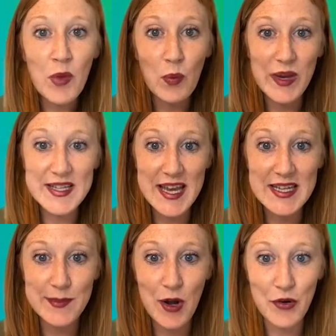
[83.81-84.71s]
we
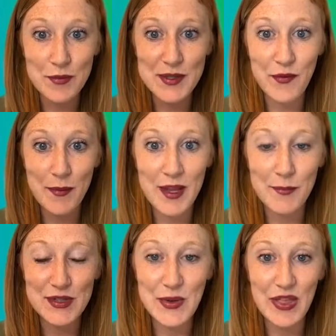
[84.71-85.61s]
take small groups of
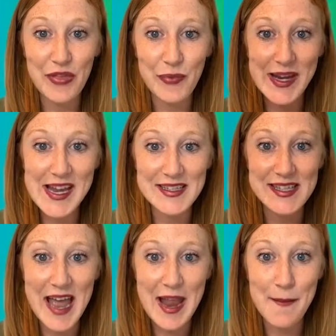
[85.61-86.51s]
women between three and
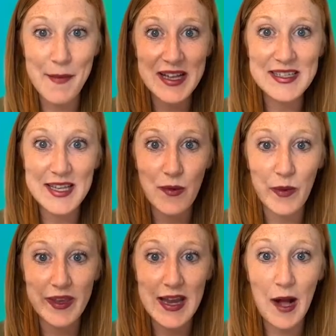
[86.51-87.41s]
10 months and
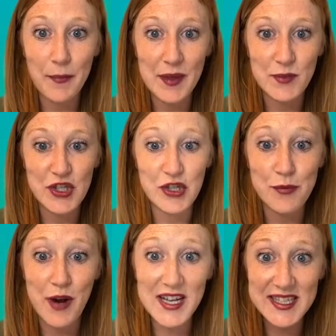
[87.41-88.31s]
really help them to
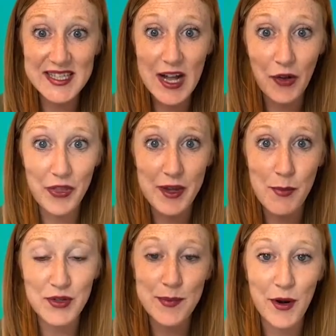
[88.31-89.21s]
process out the
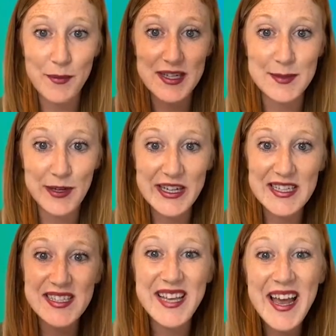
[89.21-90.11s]
postpartum
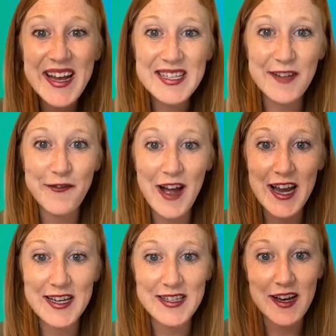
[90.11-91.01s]
experience to
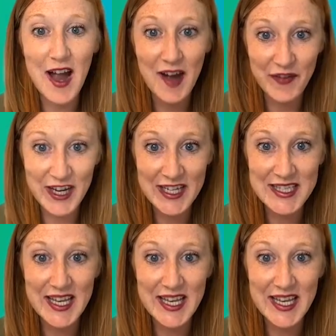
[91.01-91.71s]
find confidence,